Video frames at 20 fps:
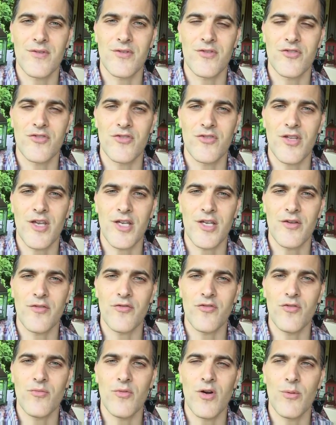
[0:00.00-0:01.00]
Just take a
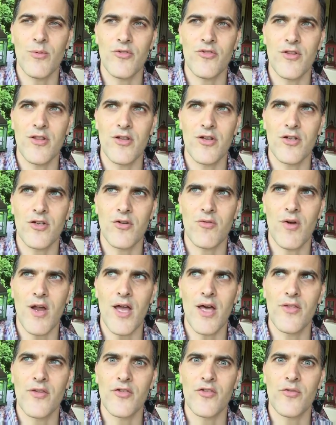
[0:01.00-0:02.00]
few moments to look
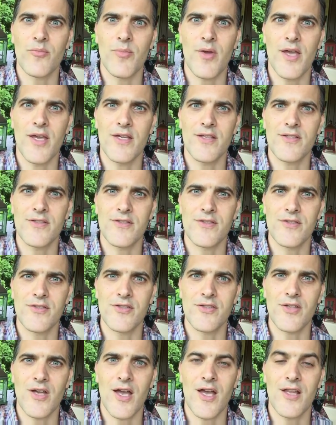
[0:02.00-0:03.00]
around the space in
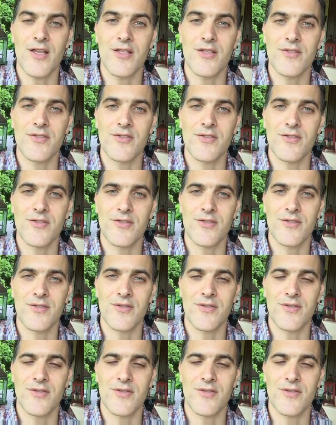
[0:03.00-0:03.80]
silence.